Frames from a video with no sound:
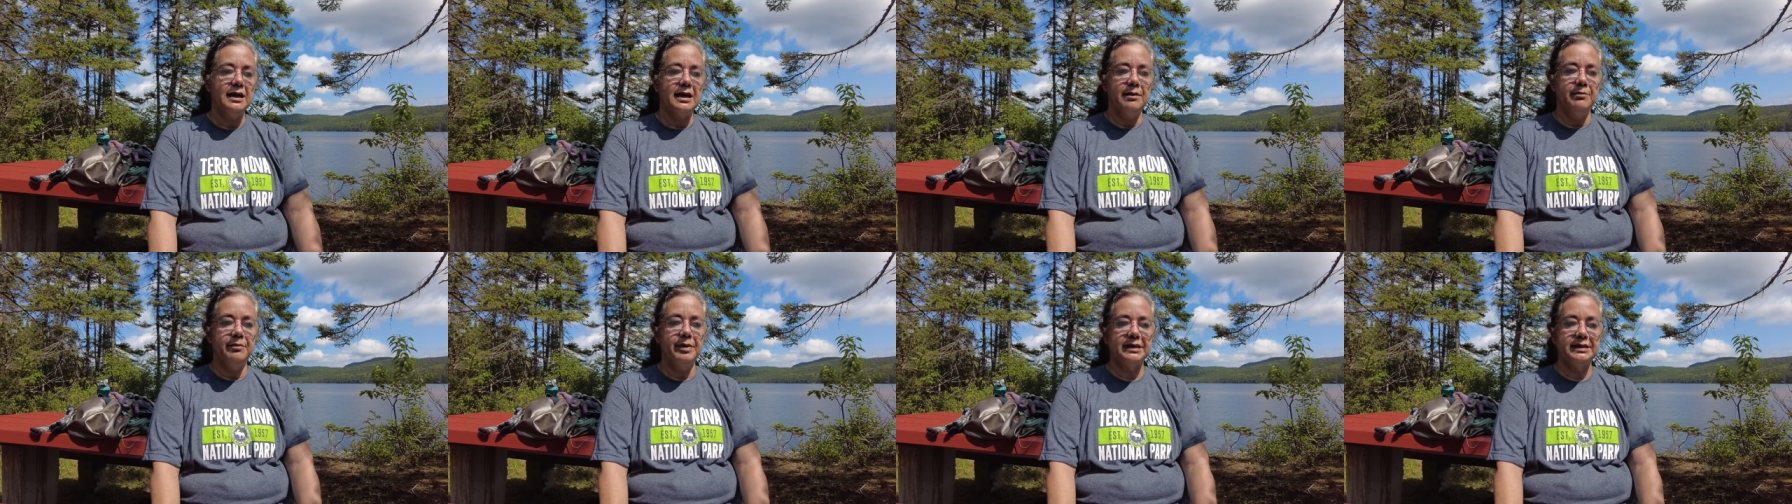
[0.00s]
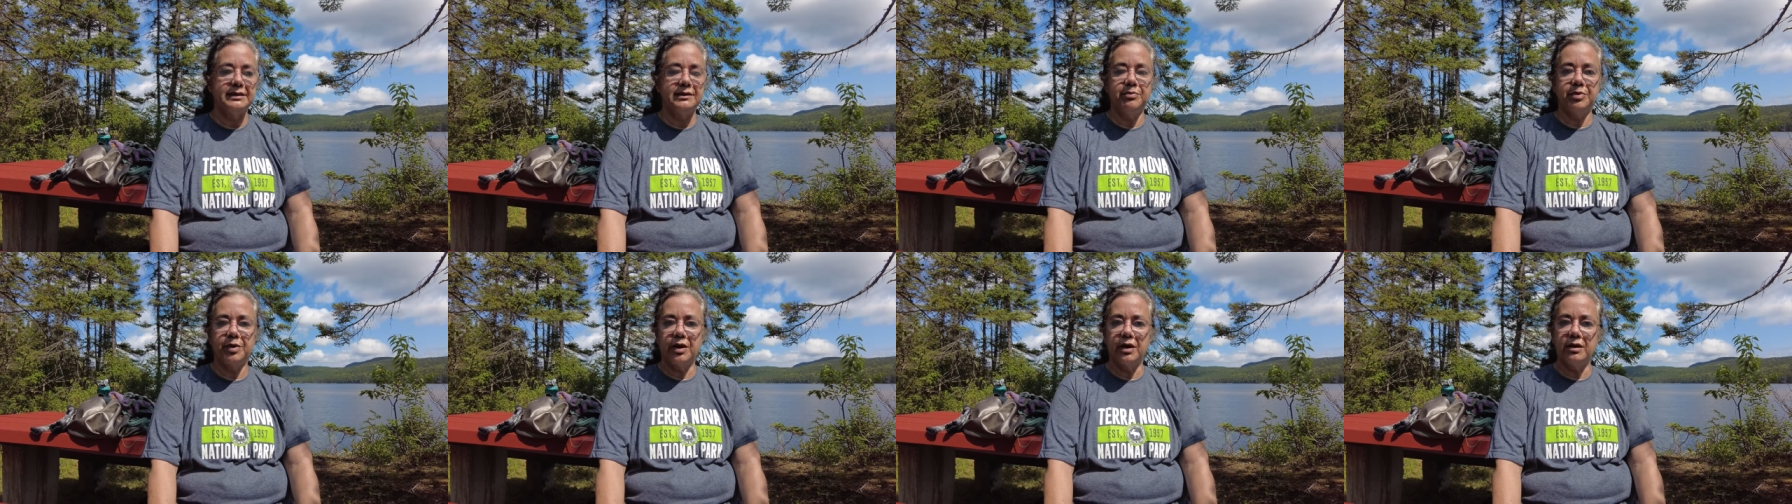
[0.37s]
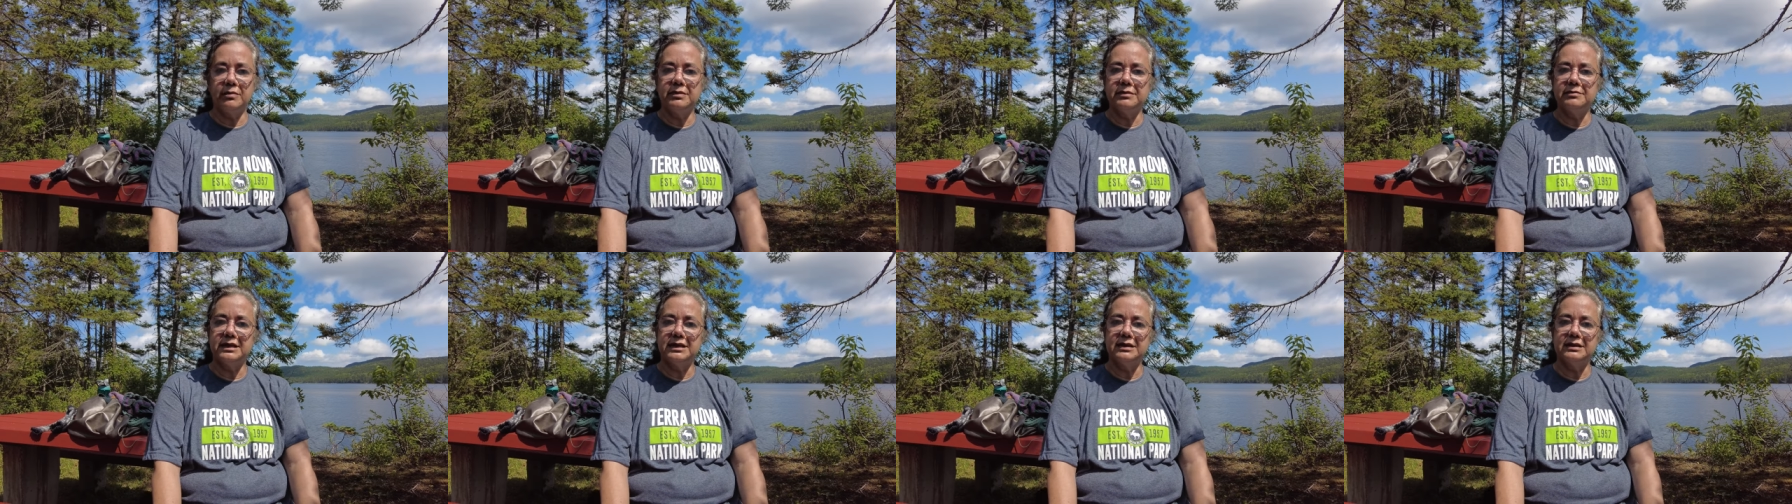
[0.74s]
But the
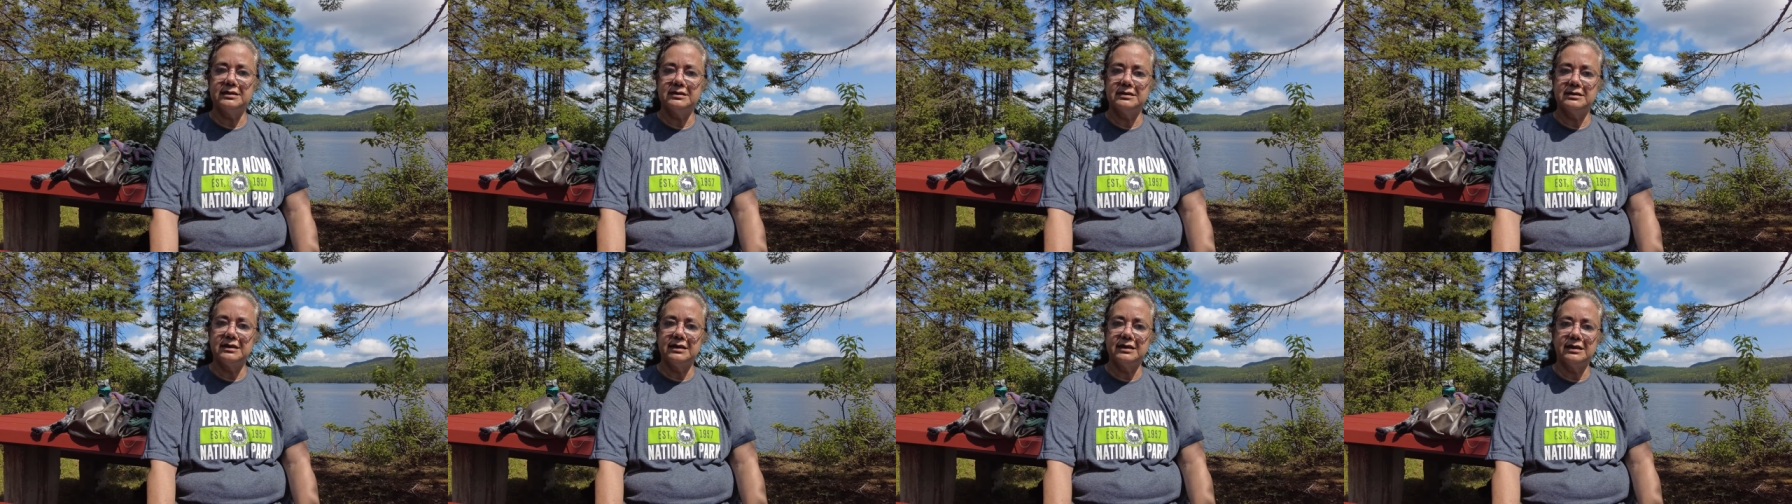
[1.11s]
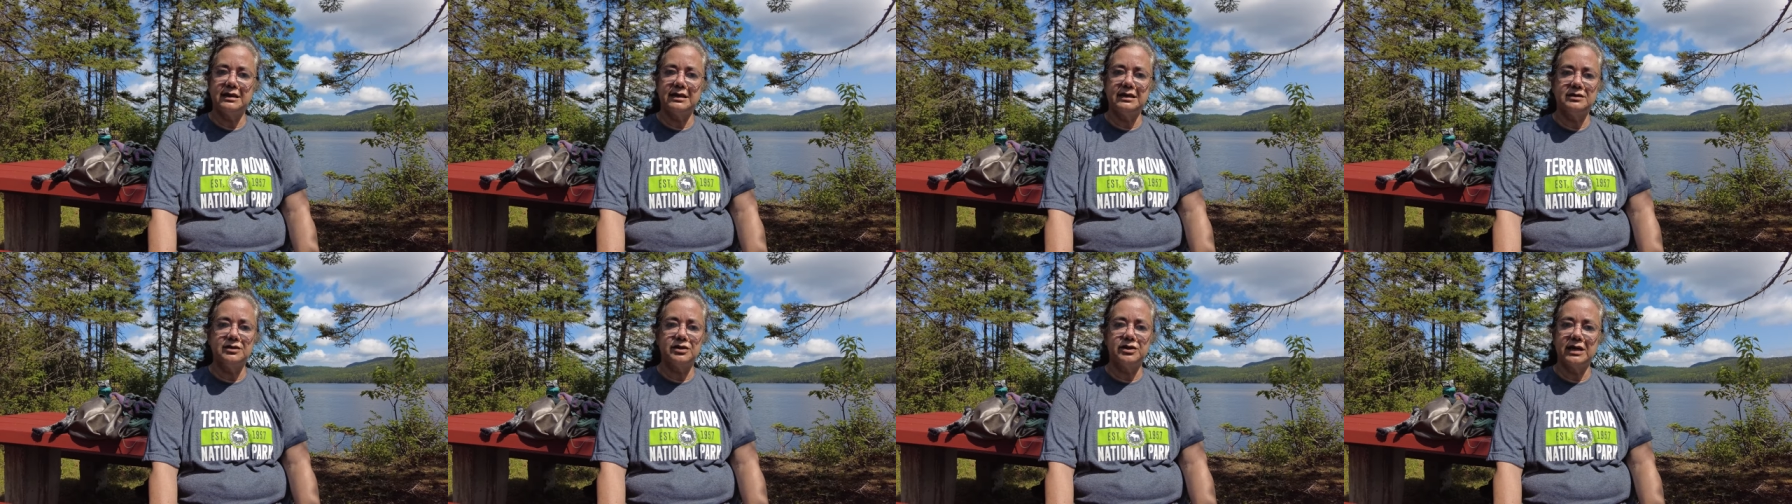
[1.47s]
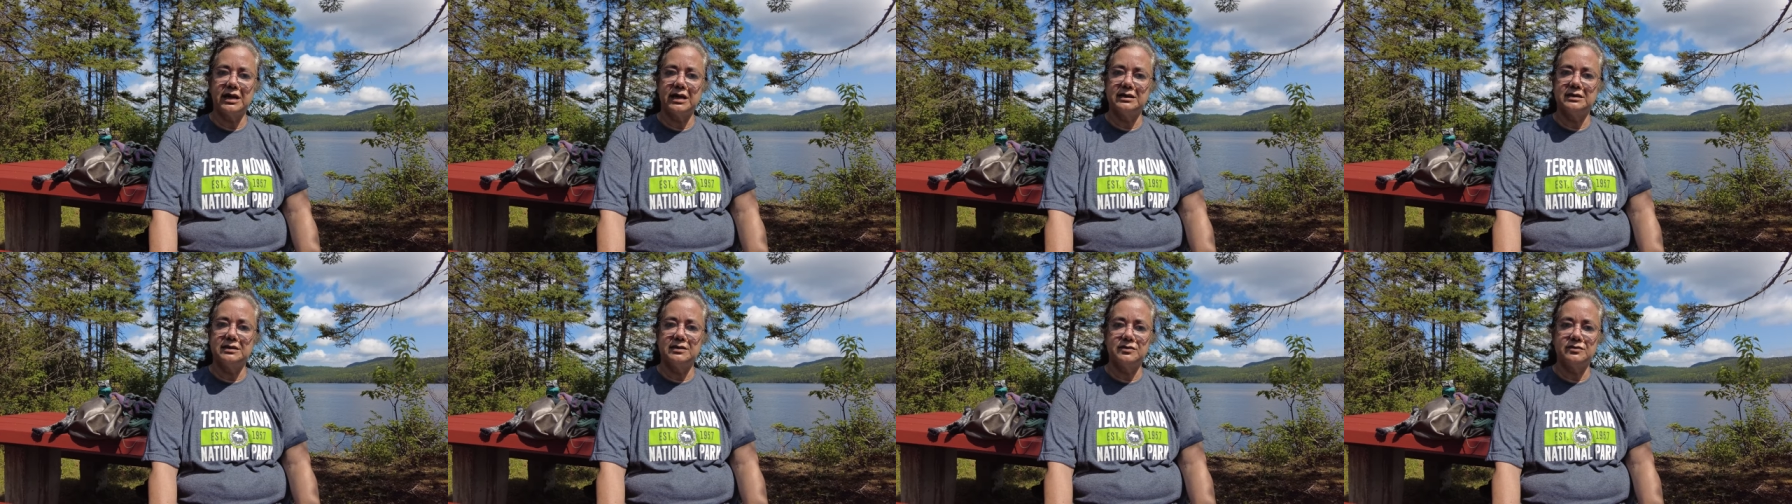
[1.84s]
problem there is the
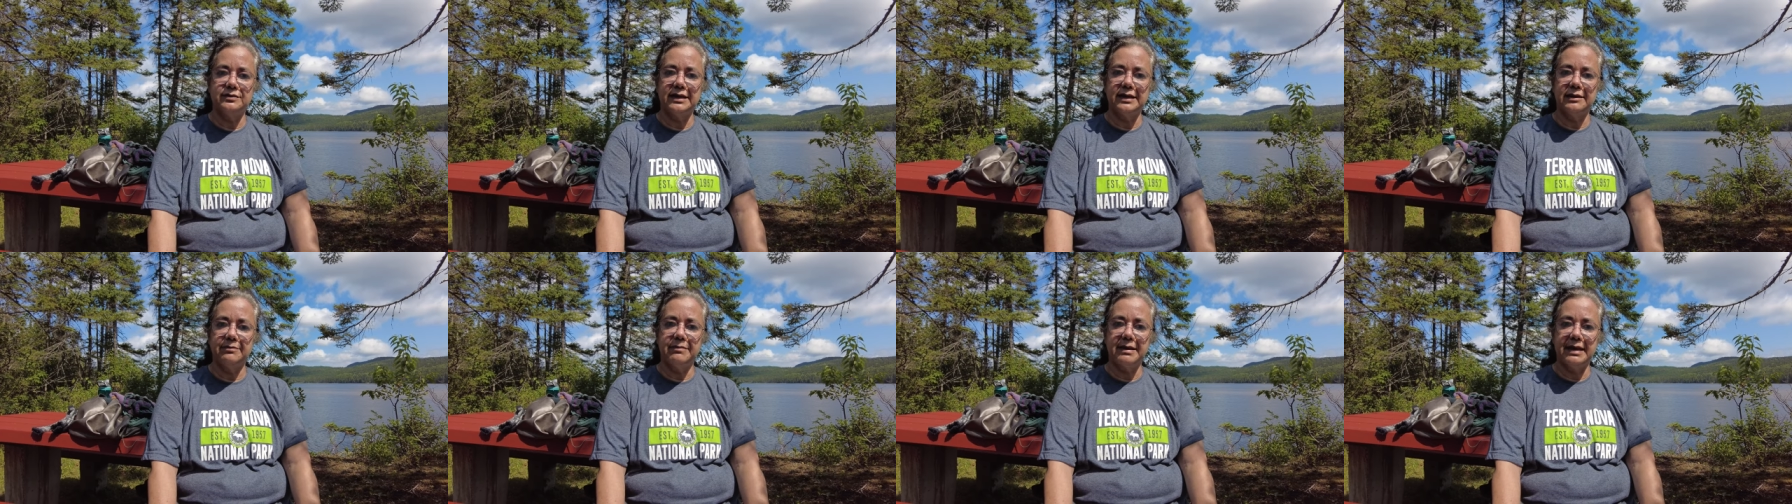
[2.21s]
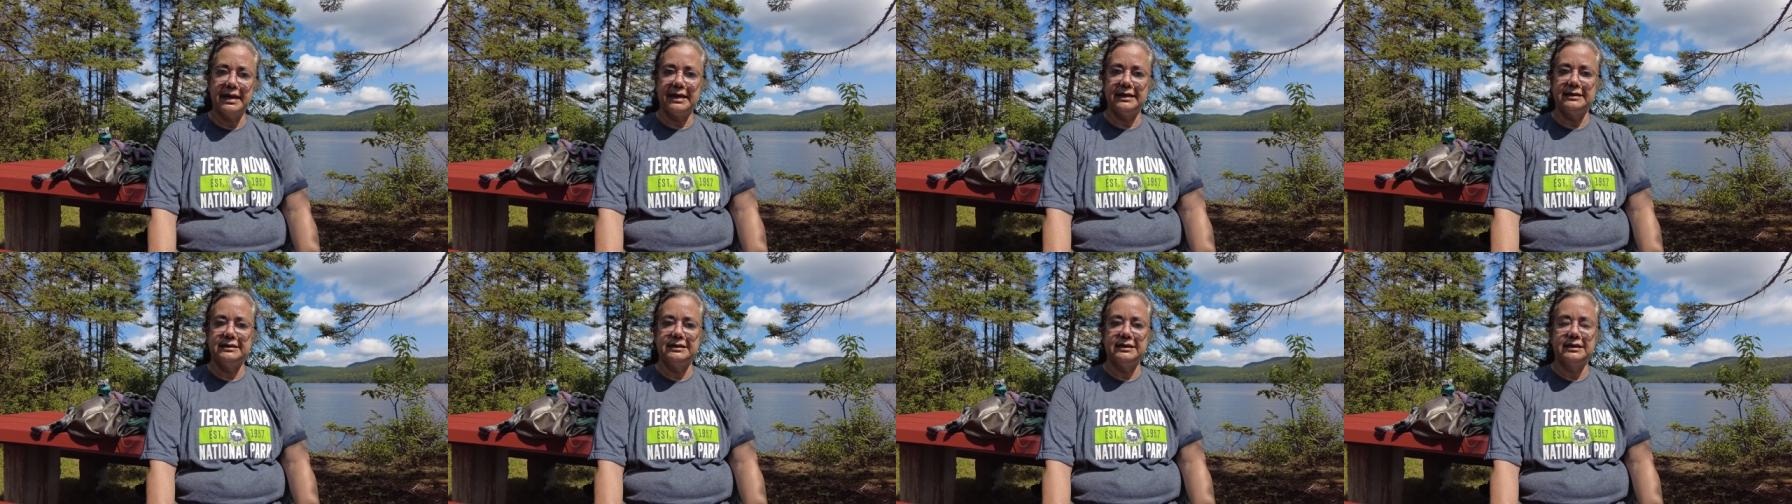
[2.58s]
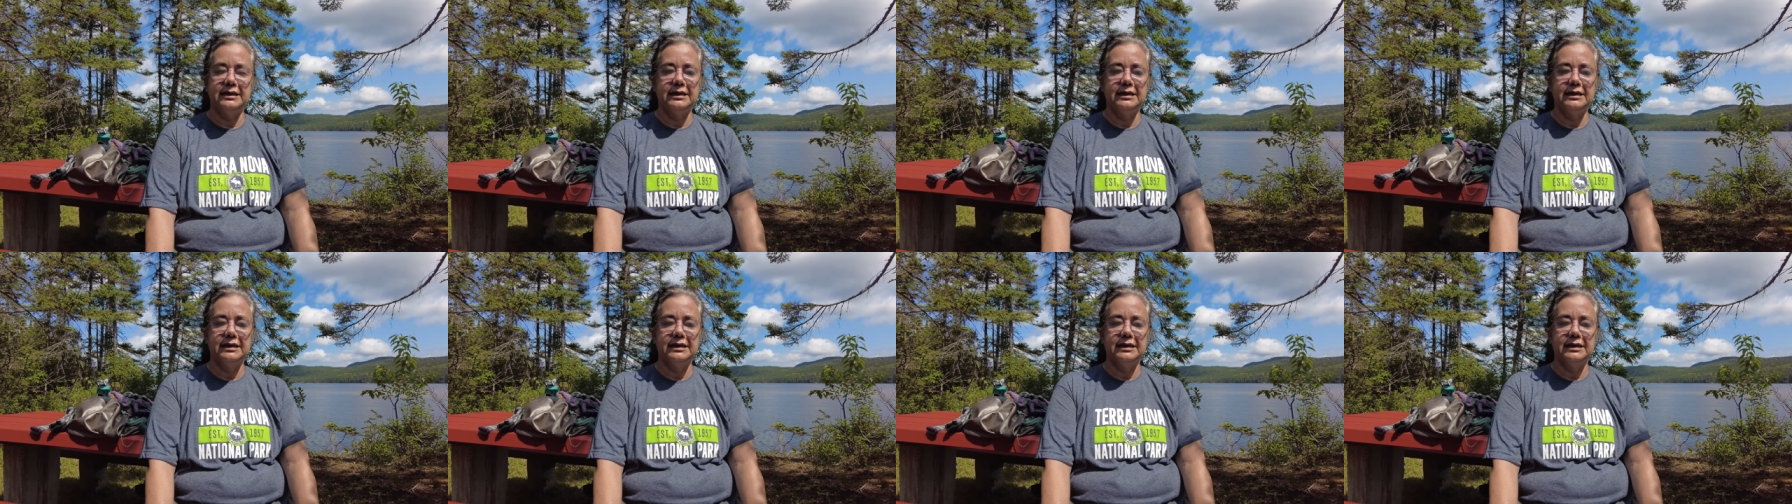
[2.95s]
internet is really bad